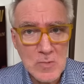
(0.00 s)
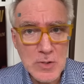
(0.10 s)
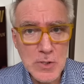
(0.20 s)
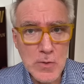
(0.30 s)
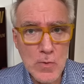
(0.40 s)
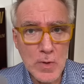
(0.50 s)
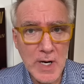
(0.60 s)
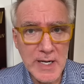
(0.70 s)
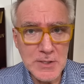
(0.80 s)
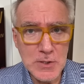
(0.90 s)
two
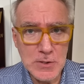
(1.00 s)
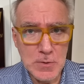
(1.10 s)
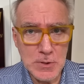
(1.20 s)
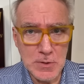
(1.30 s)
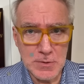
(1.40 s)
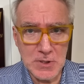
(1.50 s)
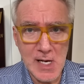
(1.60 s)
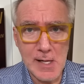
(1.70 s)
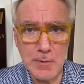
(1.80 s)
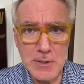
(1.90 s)
constitutional
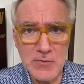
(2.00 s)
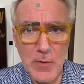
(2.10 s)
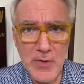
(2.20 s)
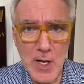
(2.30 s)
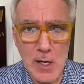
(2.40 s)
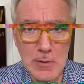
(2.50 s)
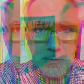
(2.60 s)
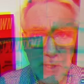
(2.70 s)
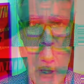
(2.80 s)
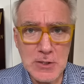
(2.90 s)
scholars from the
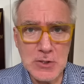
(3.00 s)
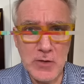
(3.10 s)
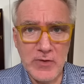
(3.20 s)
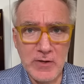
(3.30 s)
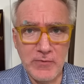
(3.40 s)
ultra-conservative